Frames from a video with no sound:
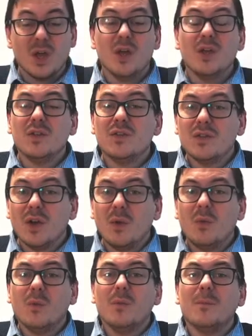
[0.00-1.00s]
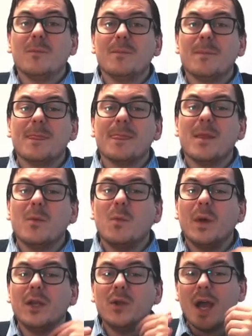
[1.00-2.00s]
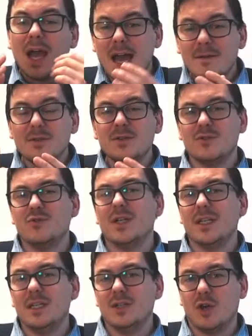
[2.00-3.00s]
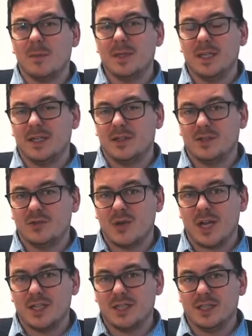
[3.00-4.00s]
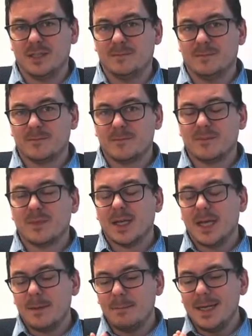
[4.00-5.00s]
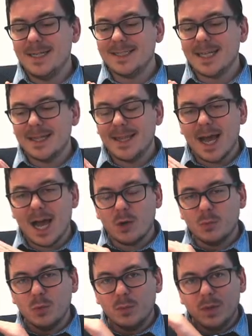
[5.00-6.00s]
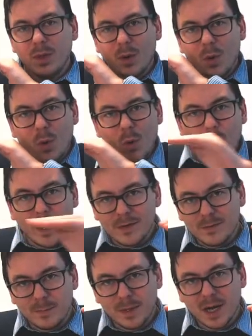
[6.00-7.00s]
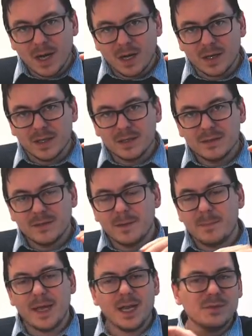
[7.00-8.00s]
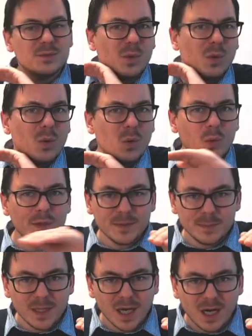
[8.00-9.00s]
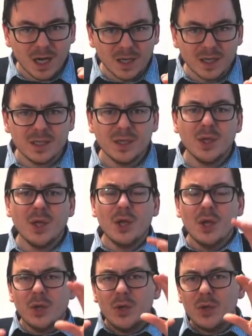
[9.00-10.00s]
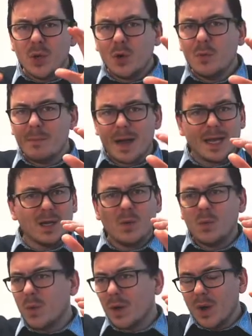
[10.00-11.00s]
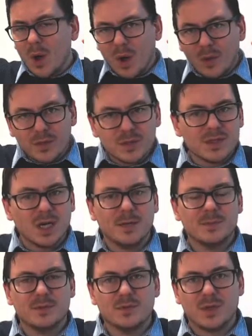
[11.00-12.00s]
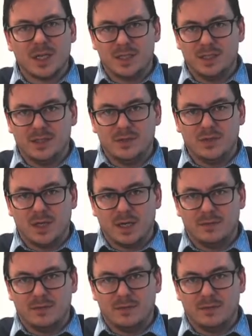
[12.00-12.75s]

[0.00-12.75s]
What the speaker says: So when you have a strictly dominating strategy, it means that the output will always be higher, the payoffs will always be higher, no matter what other types of strategies you have.